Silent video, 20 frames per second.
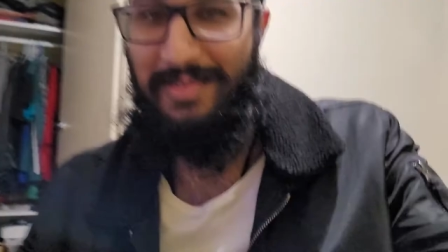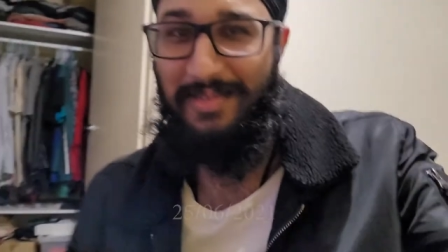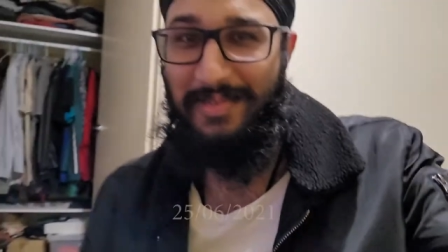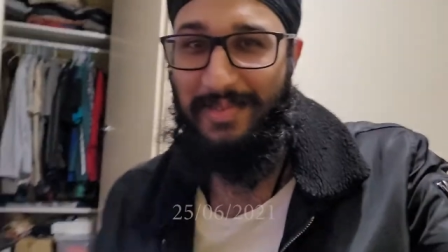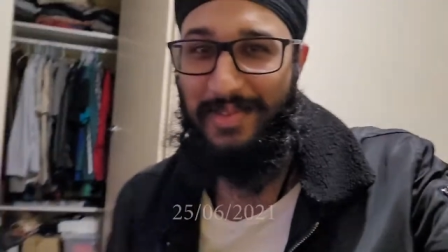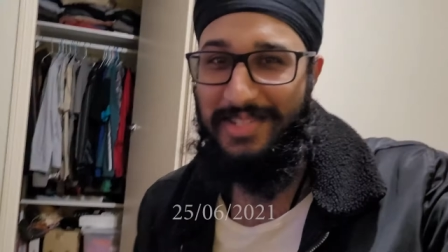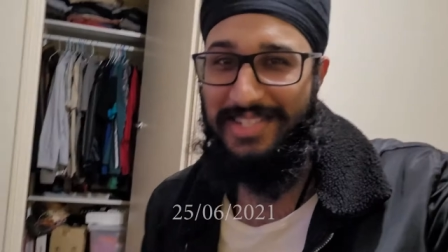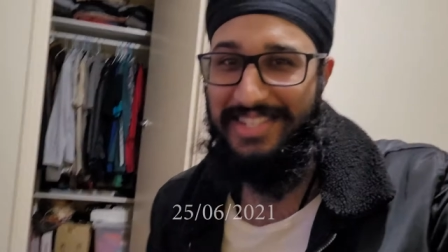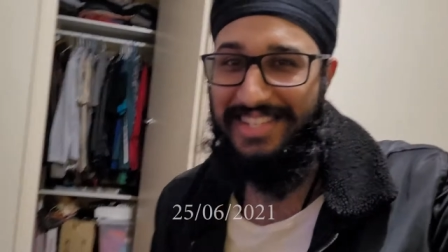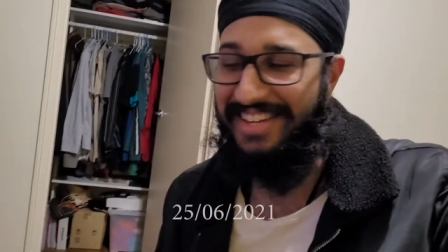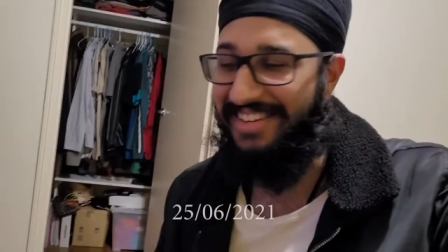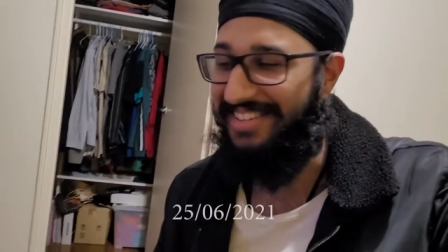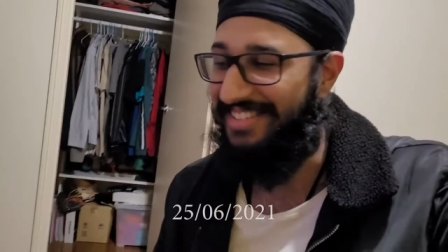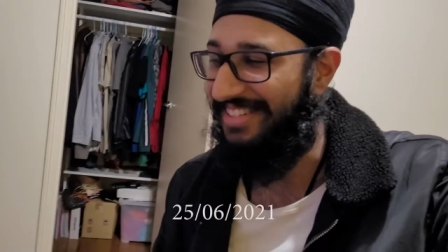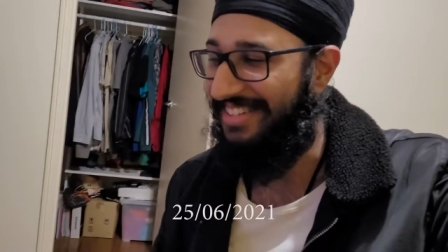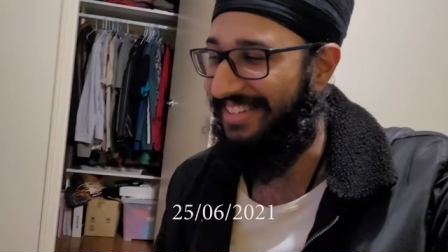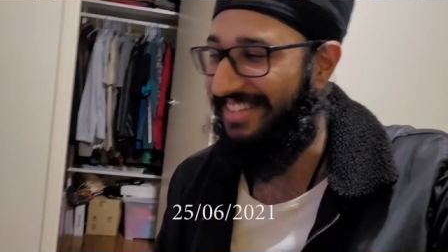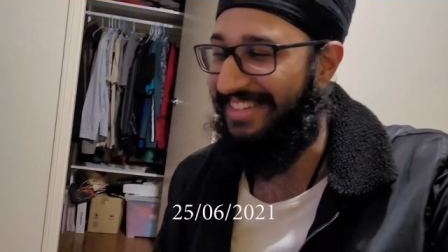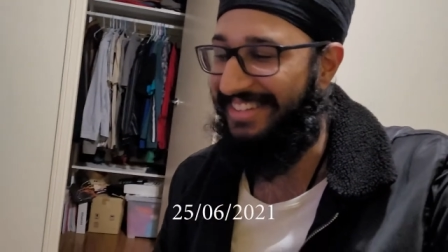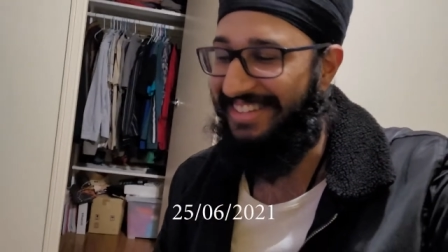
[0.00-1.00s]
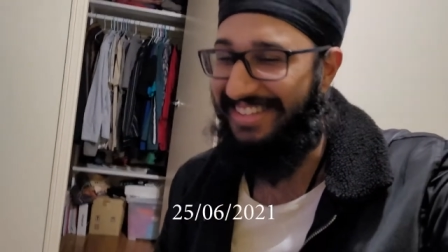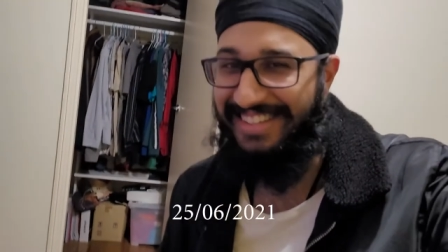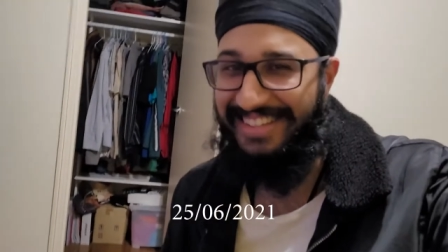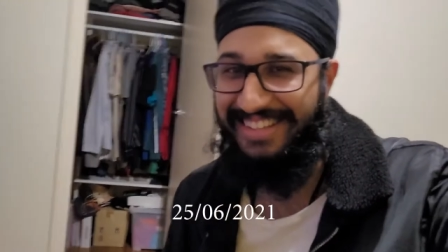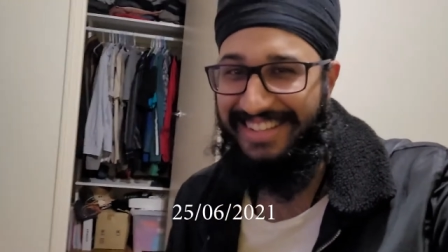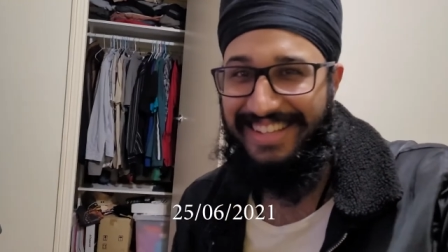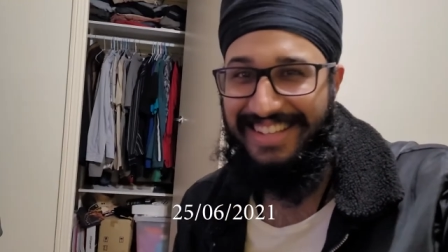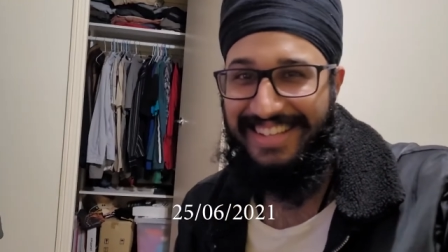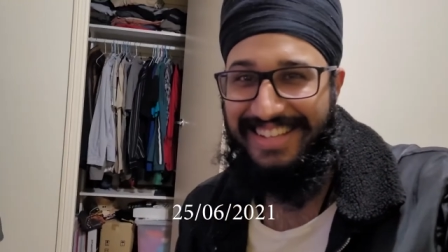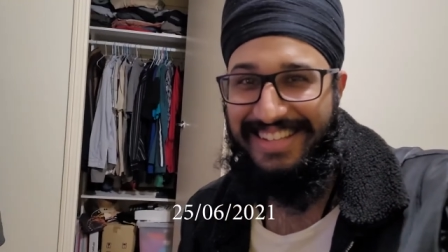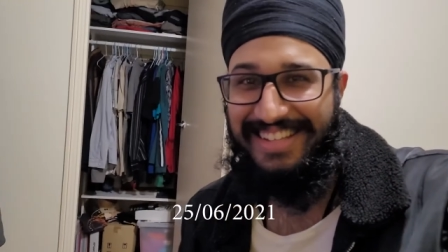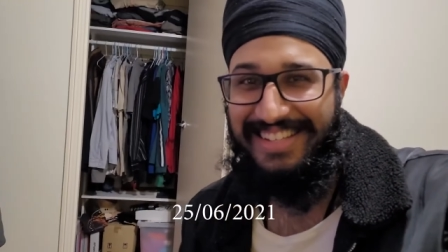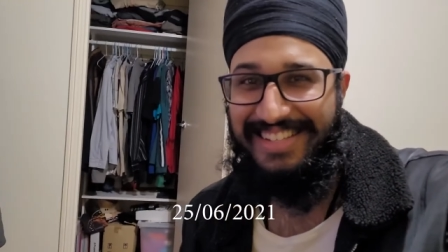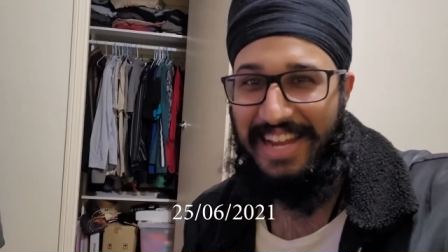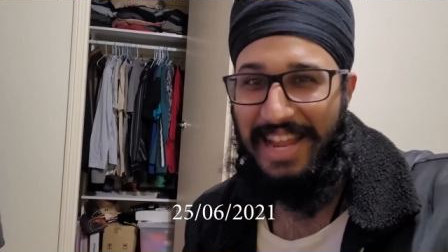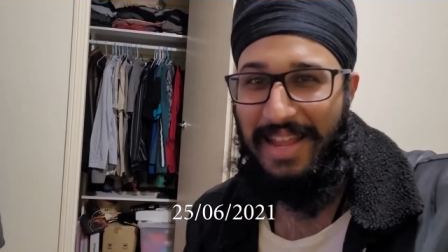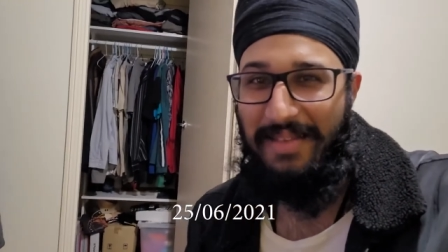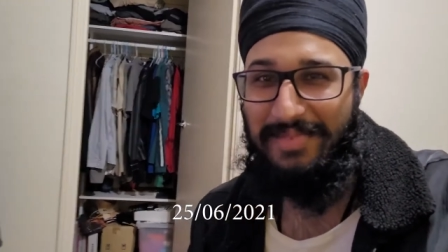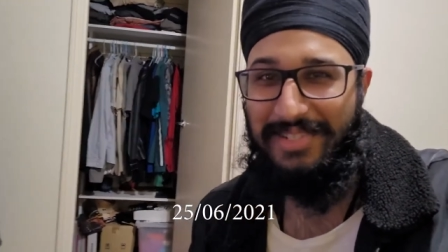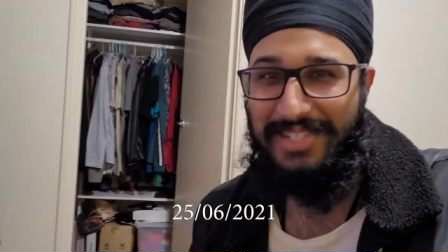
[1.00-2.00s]
Future Kirtan here.
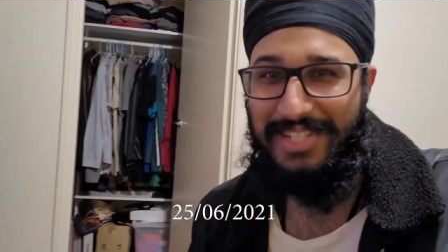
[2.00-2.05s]
James